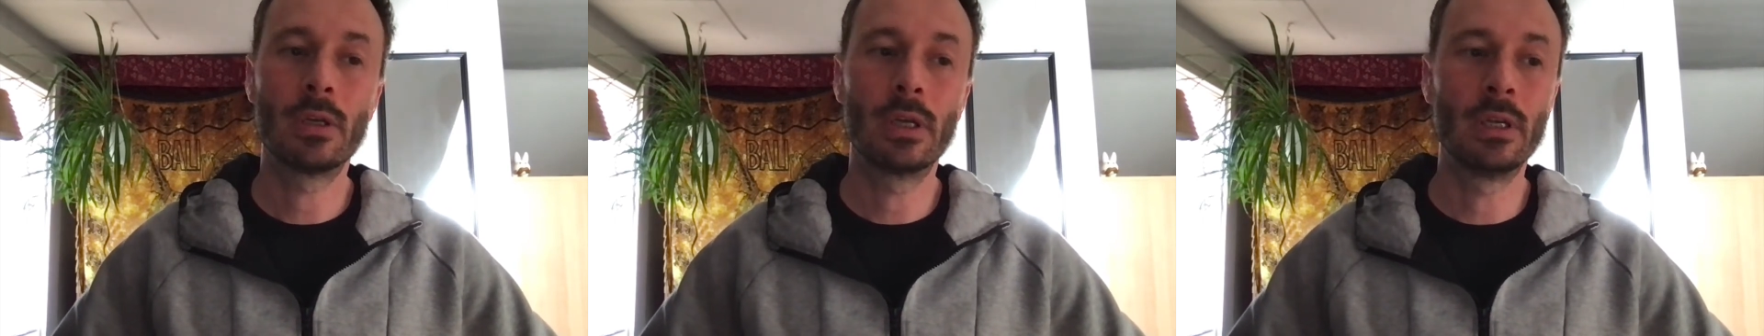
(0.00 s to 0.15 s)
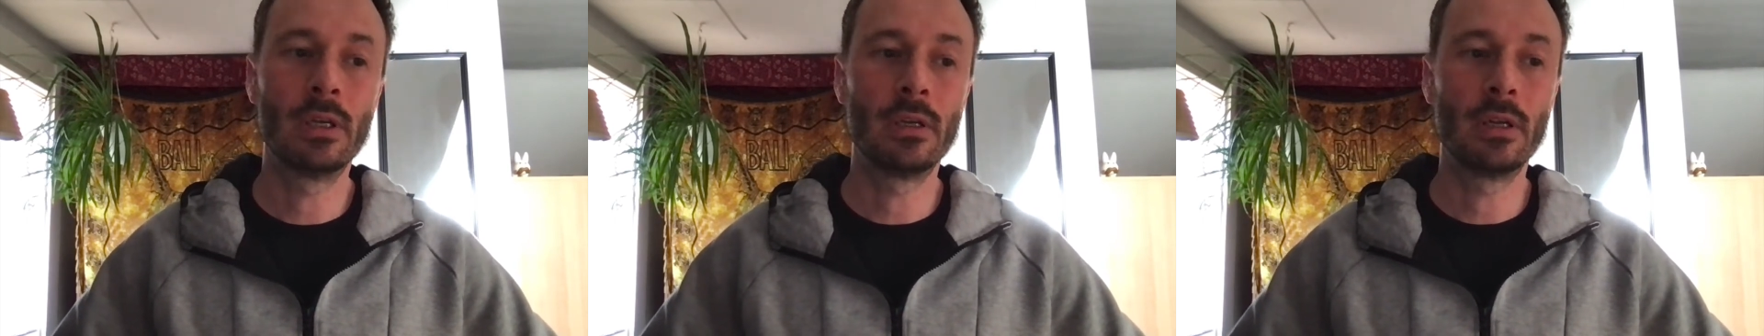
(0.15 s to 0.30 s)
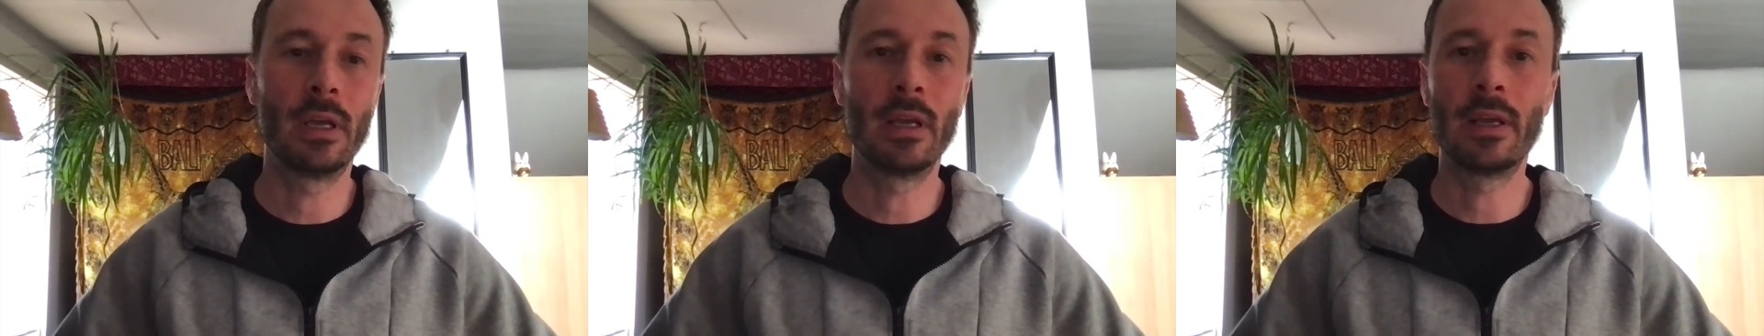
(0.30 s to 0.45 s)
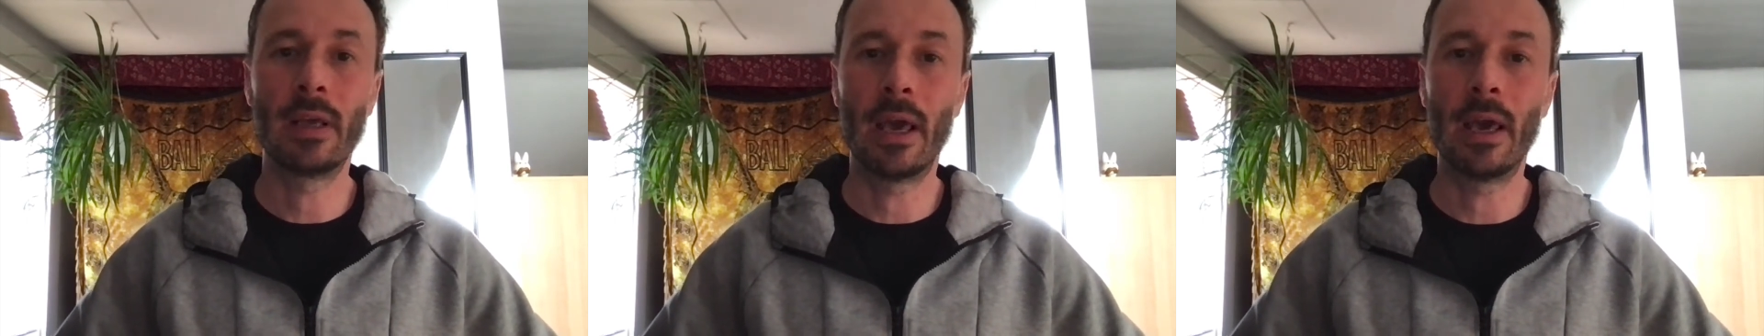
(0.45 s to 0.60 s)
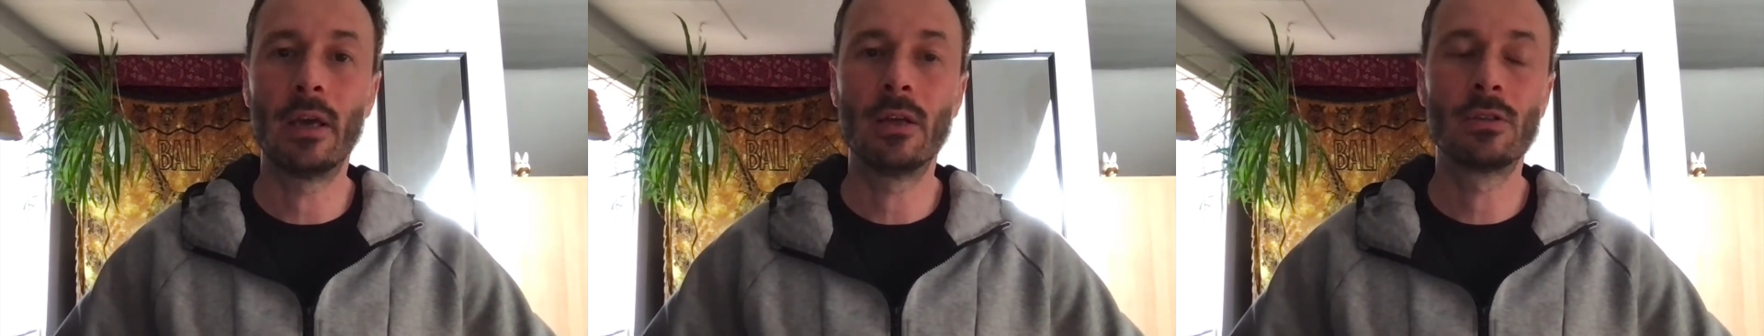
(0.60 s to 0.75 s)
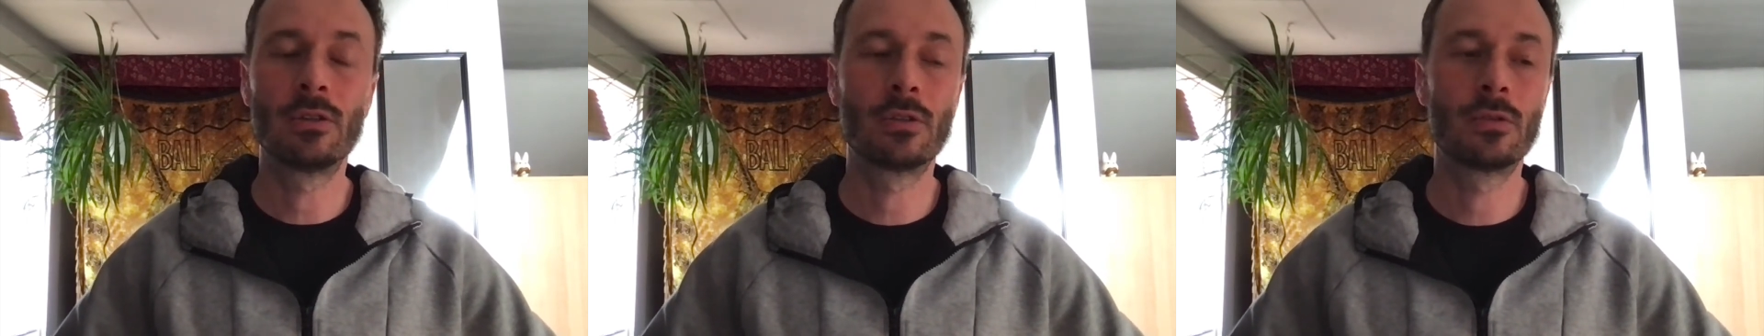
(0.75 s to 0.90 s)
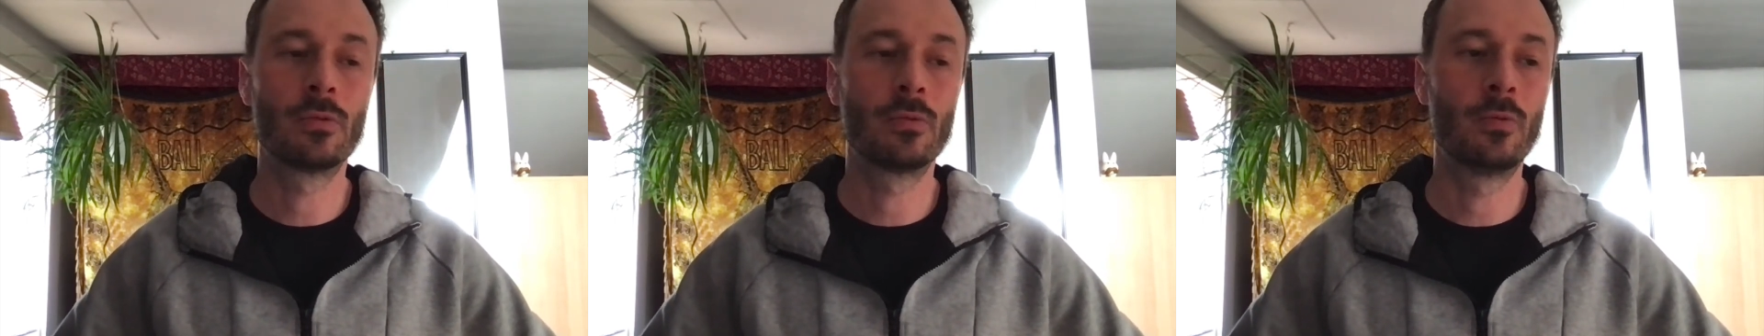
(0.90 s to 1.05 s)

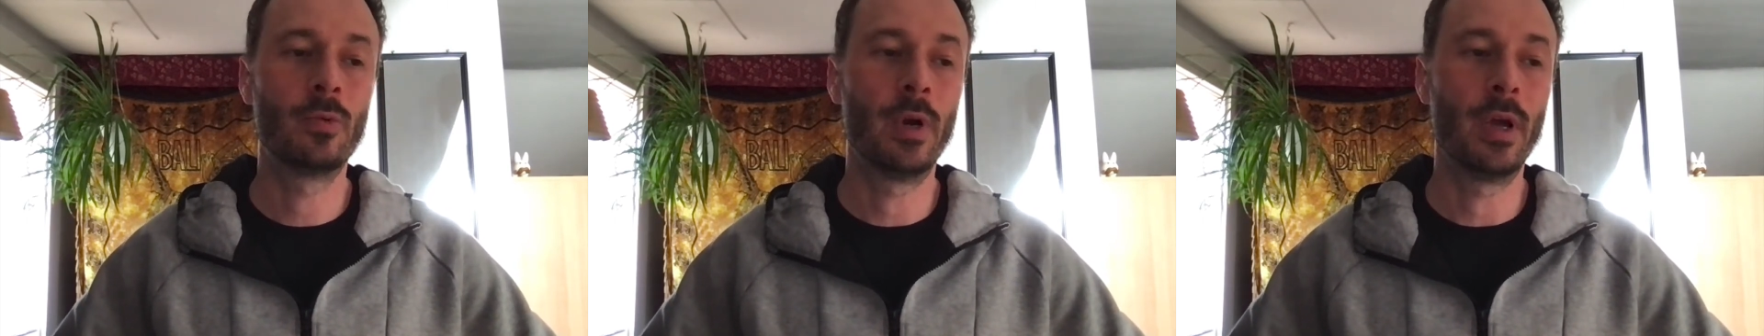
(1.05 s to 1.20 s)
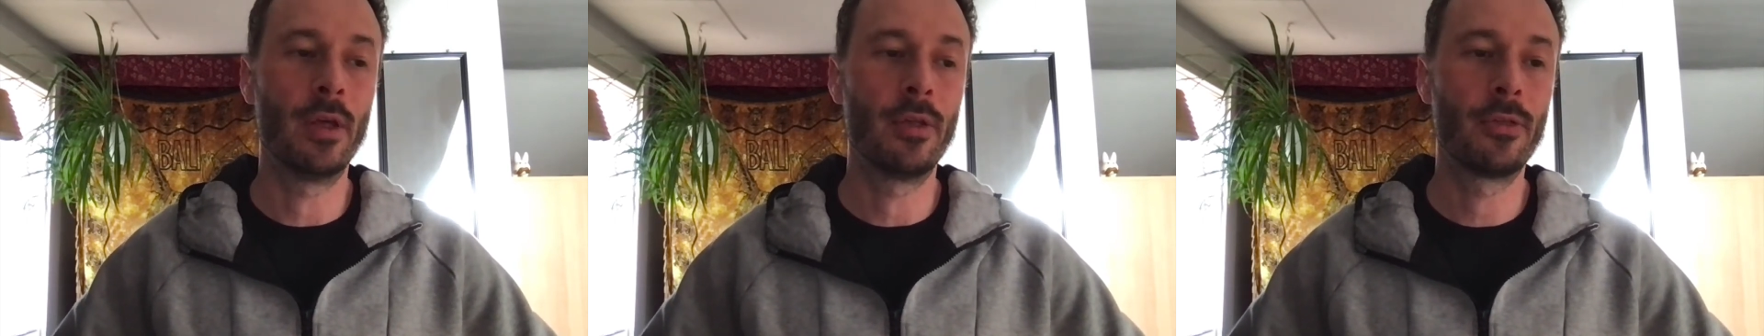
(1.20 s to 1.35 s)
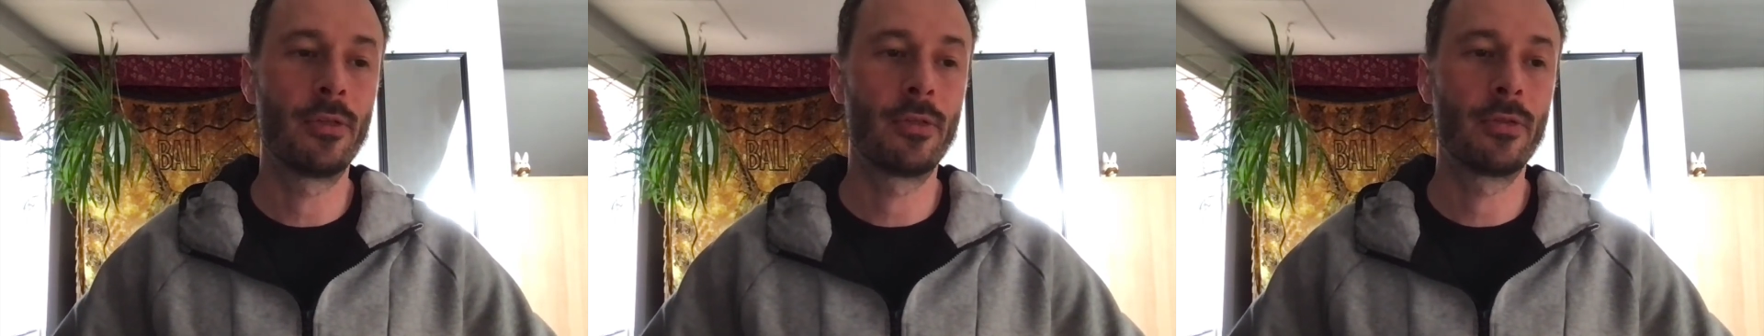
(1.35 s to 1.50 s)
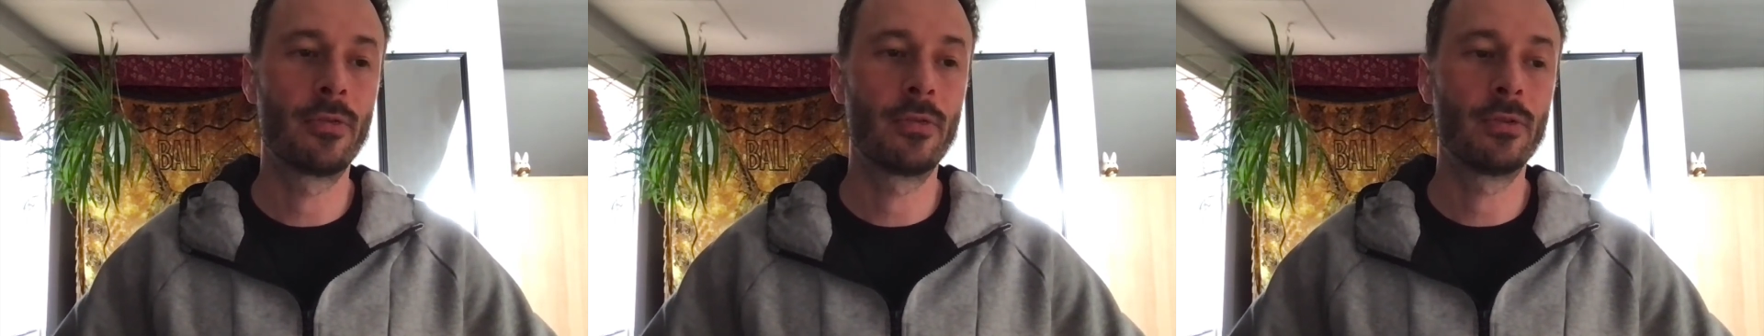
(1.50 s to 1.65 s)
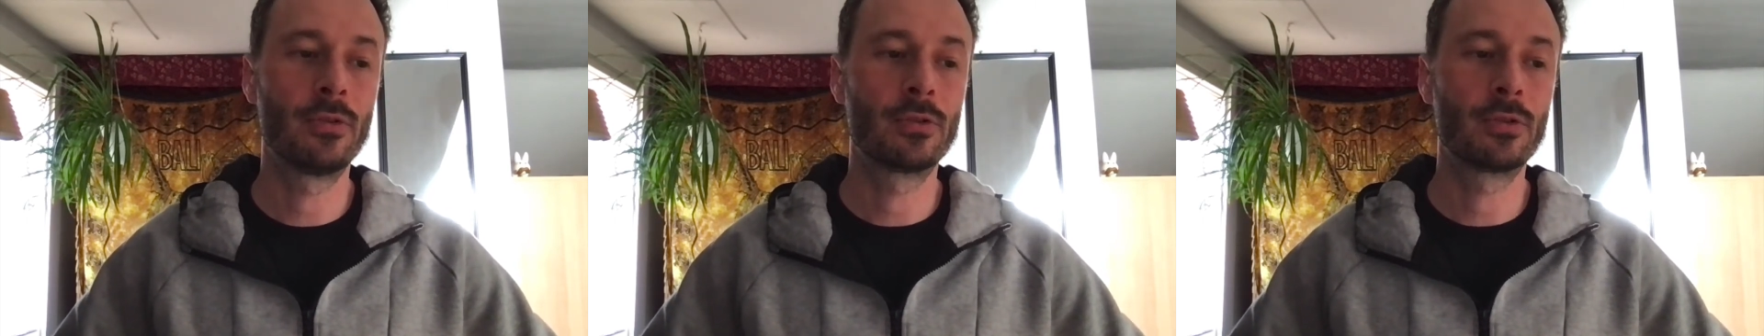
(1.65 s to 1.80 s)
engaged with